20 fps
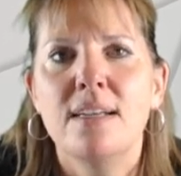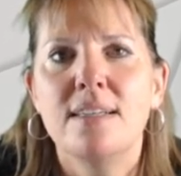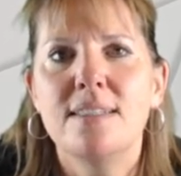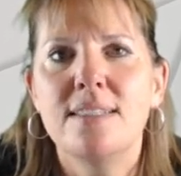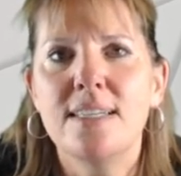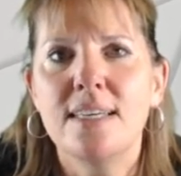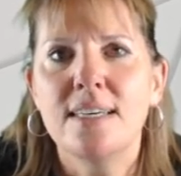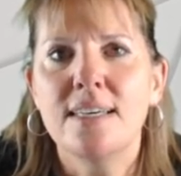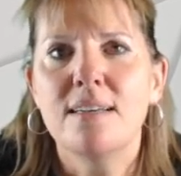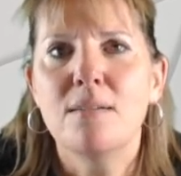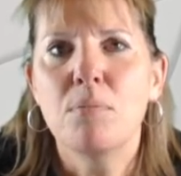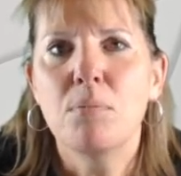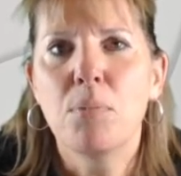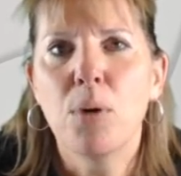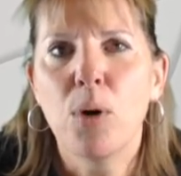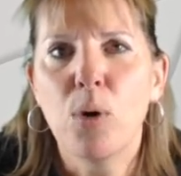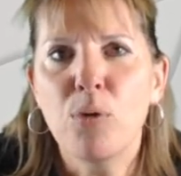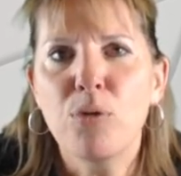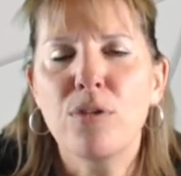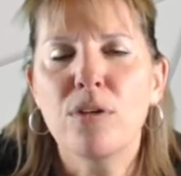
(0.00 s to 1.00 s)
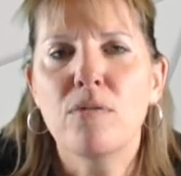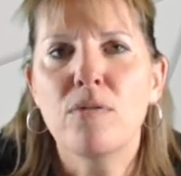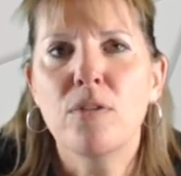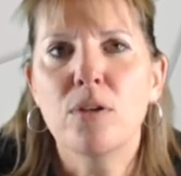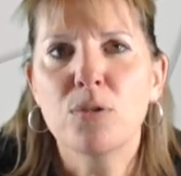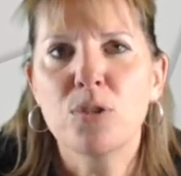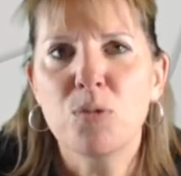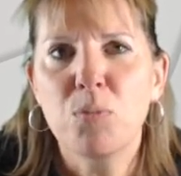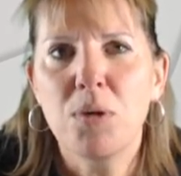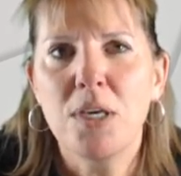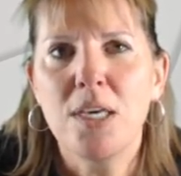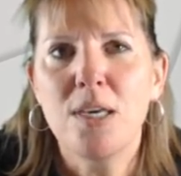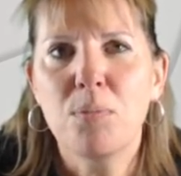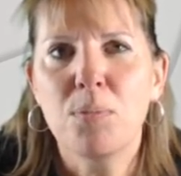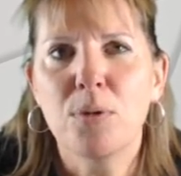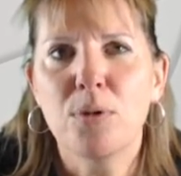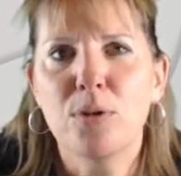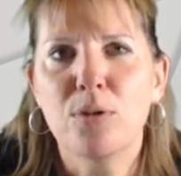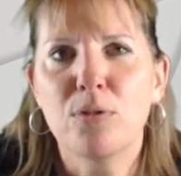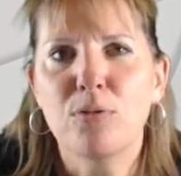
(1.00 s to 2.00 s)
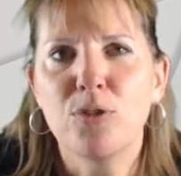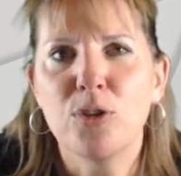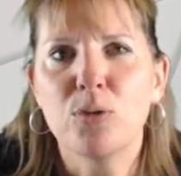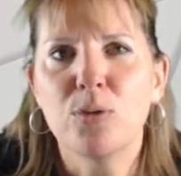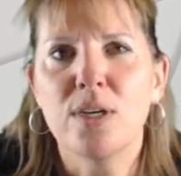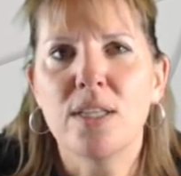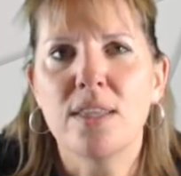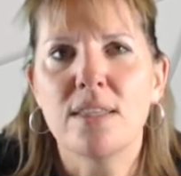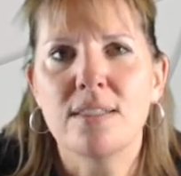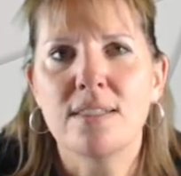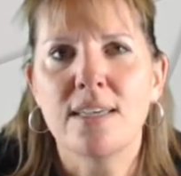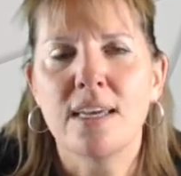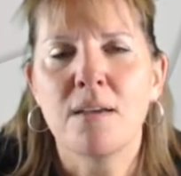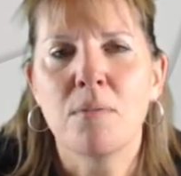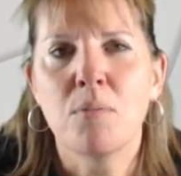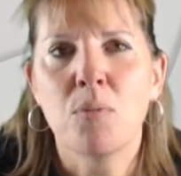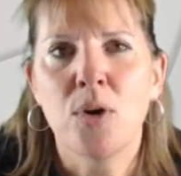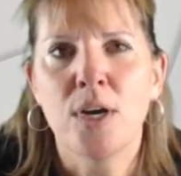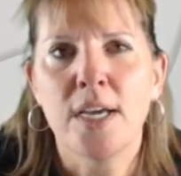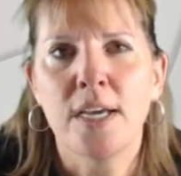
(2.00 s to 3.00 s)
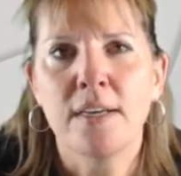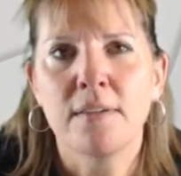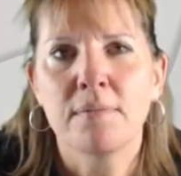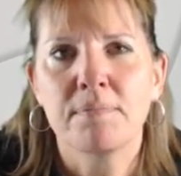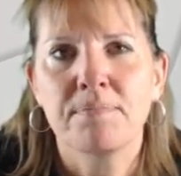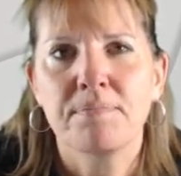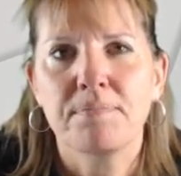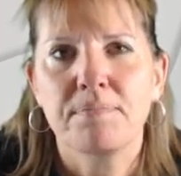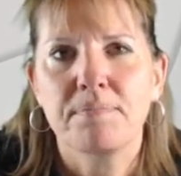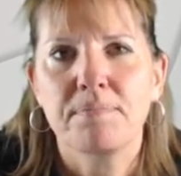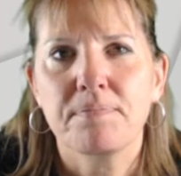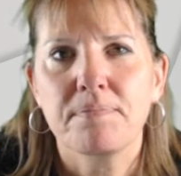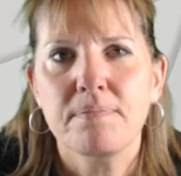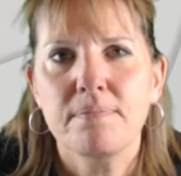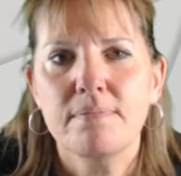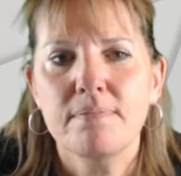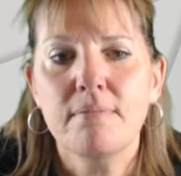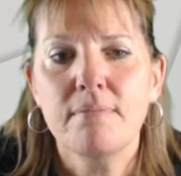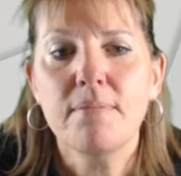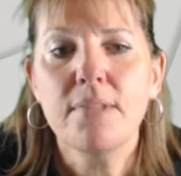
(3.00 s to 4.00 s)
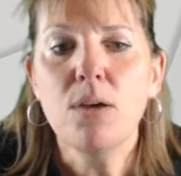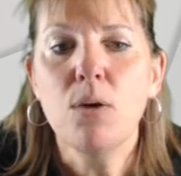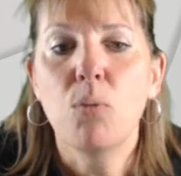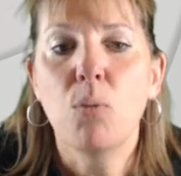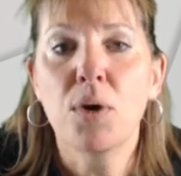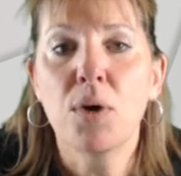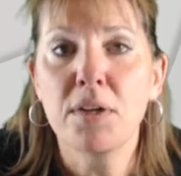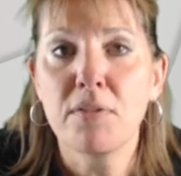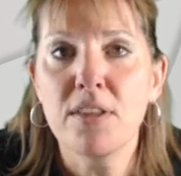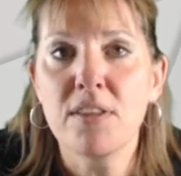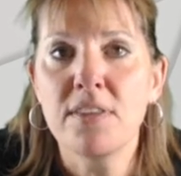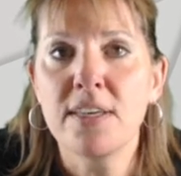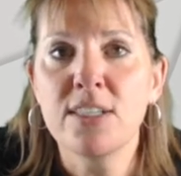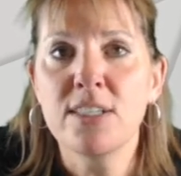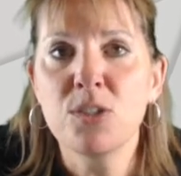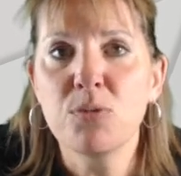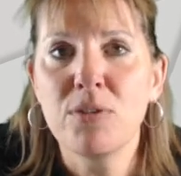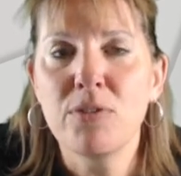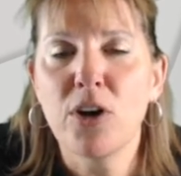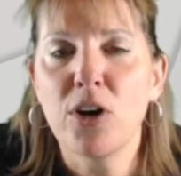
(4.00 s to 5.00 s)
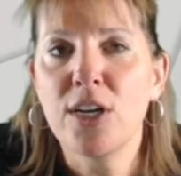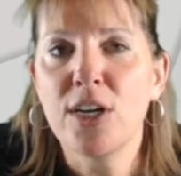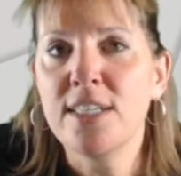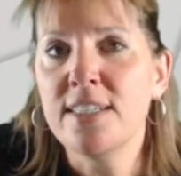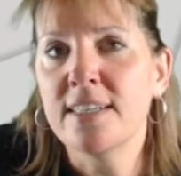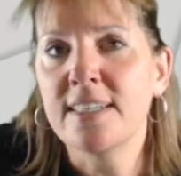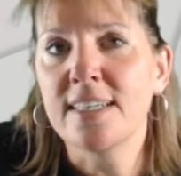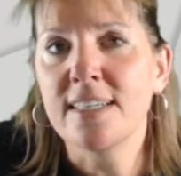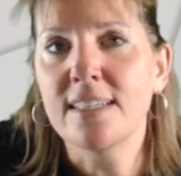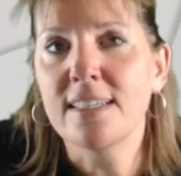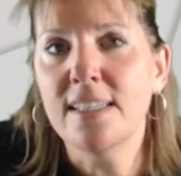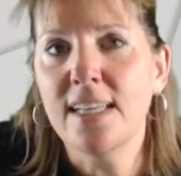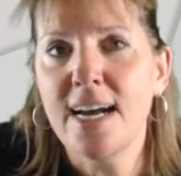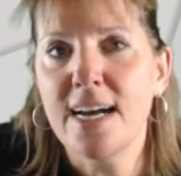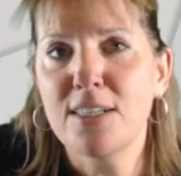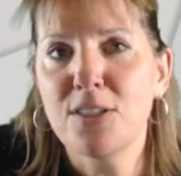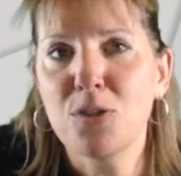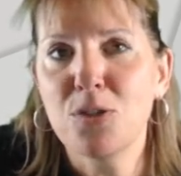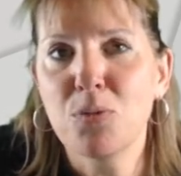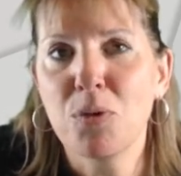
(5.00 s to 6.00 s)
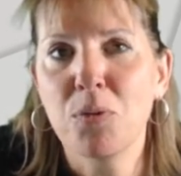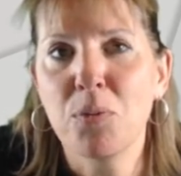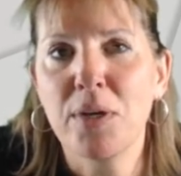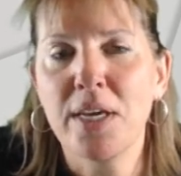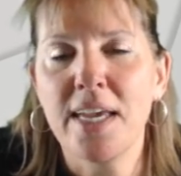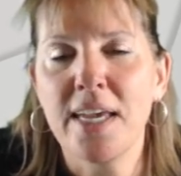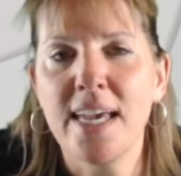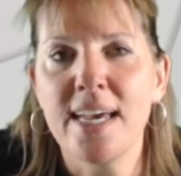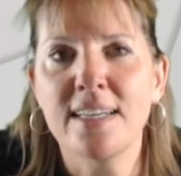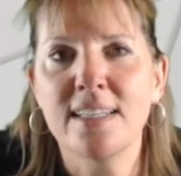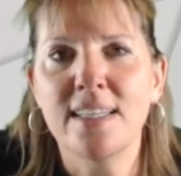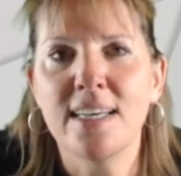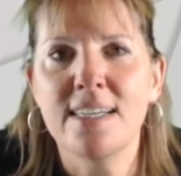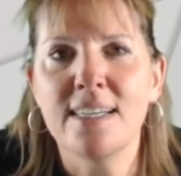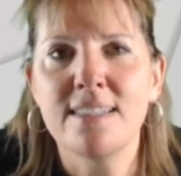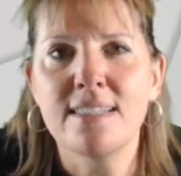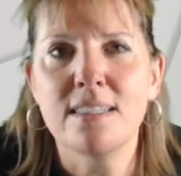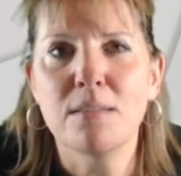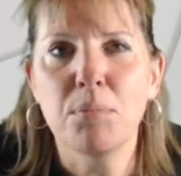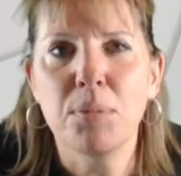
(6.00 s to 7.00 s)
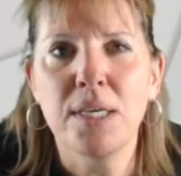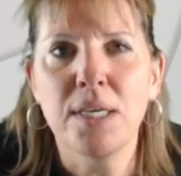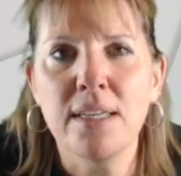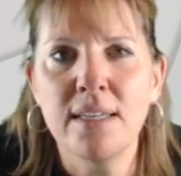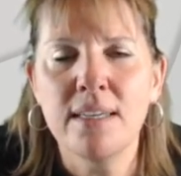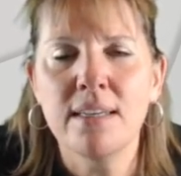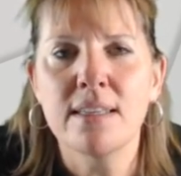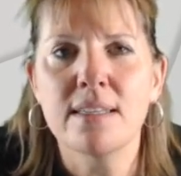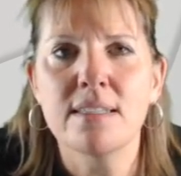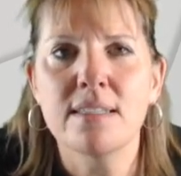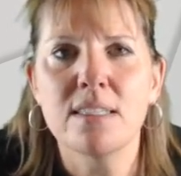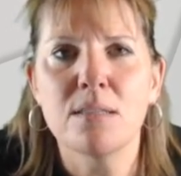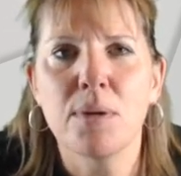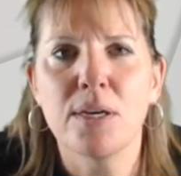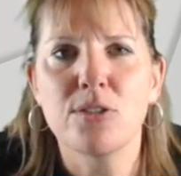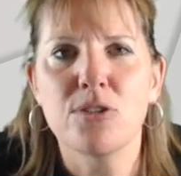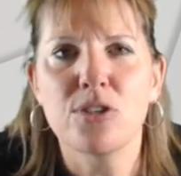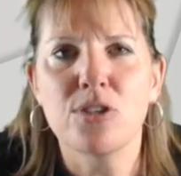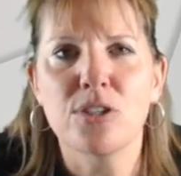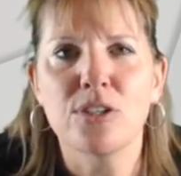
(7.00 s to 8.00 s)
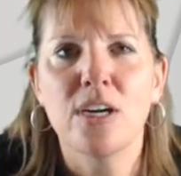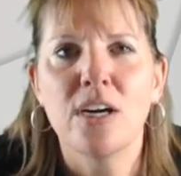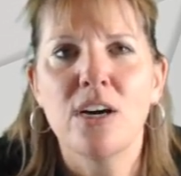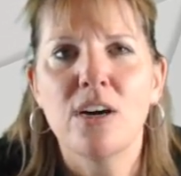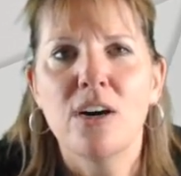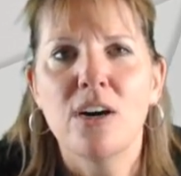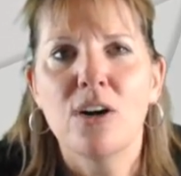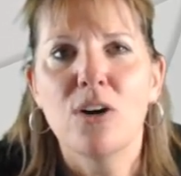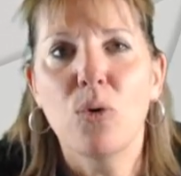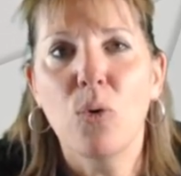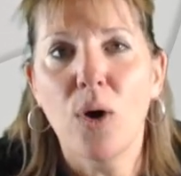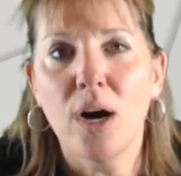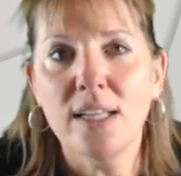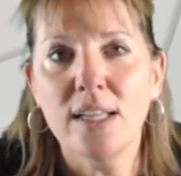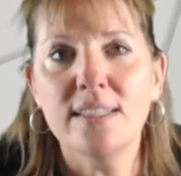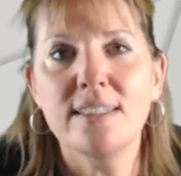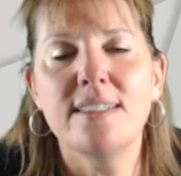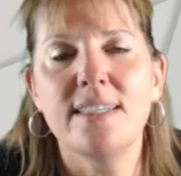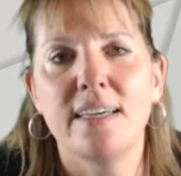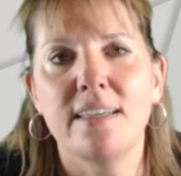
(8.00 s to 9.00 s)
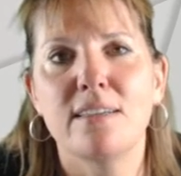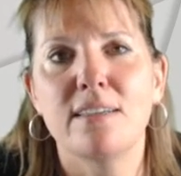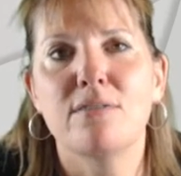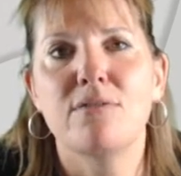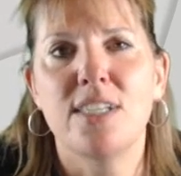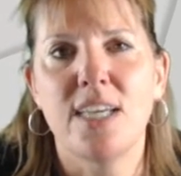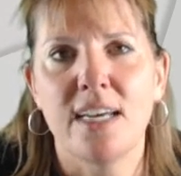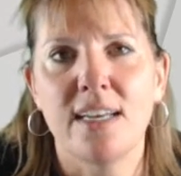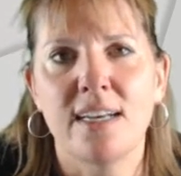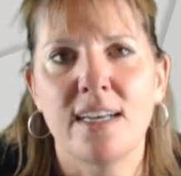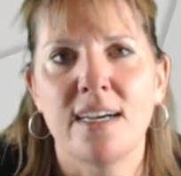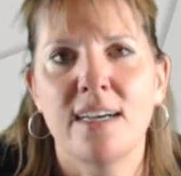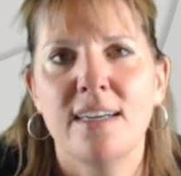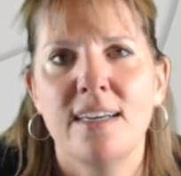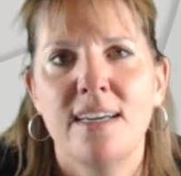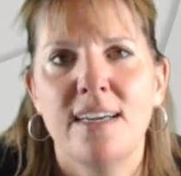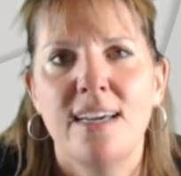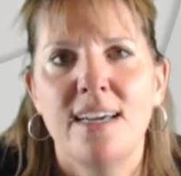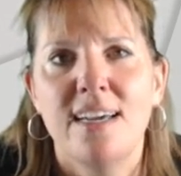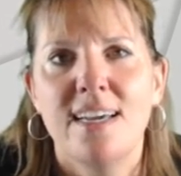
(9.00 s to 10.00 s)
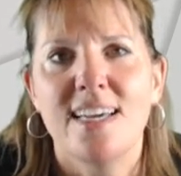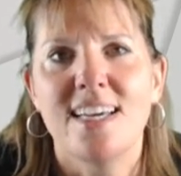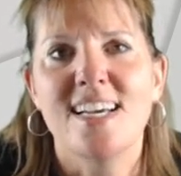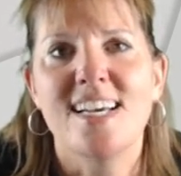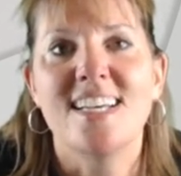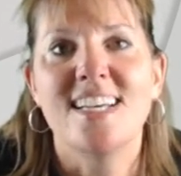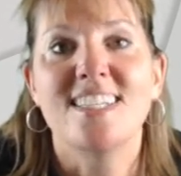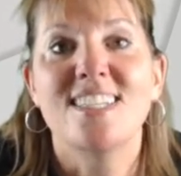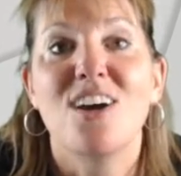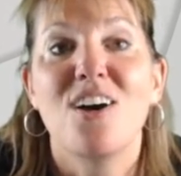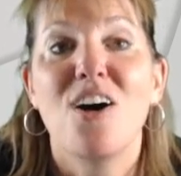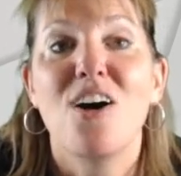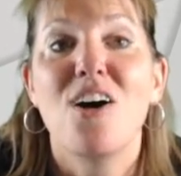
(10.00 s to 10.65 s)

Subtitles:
Did both of those people view it the same way? One of the things we've already done in class when we analyzed at the beginning of the semester qualitative data is